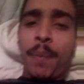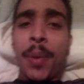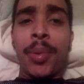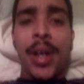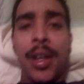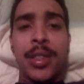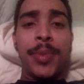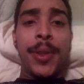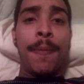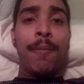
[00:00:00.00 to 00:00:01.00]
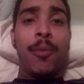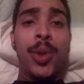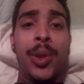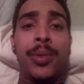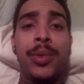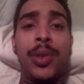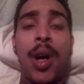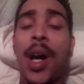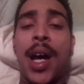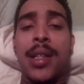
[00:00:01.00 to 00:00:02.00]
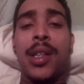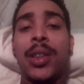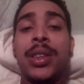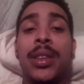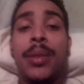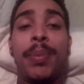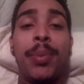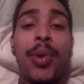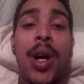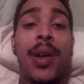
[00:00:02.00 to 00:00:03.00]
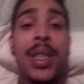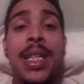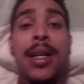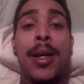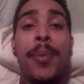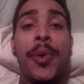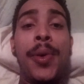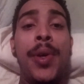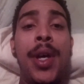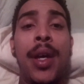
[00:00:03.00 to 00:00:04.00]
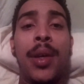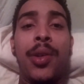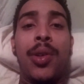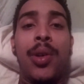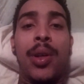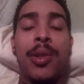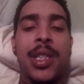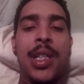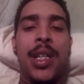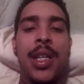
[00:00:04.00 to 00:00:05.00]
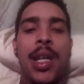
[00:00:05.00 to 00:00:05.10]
people ask me, well, I talk to people all the time, and you know what I'm saying.